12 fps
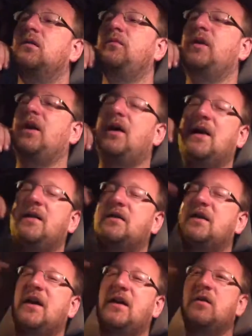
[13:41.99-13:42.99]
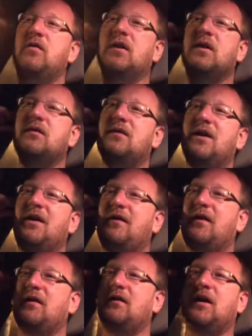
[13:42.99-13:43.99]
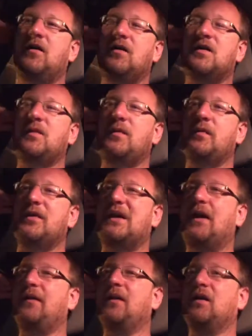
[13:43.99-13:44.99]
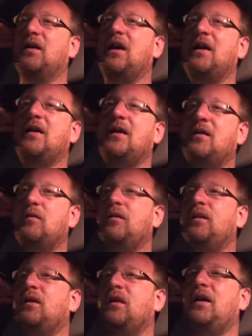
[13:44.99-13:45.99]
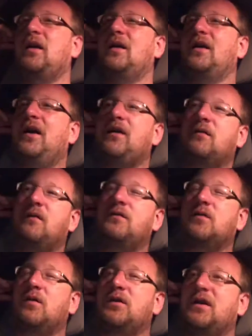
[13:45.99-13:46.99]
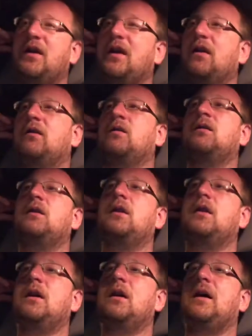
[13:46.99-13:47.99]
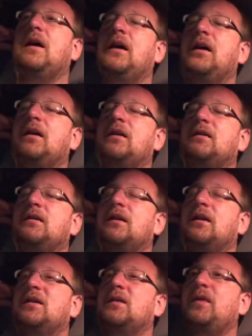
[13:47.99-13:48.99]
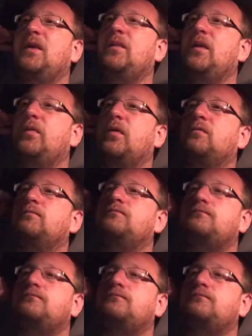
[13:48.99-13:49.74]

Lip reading: But I got to Chattanooga, and I know some people in South Carolina and North Carolina and North Georgia now, and so many people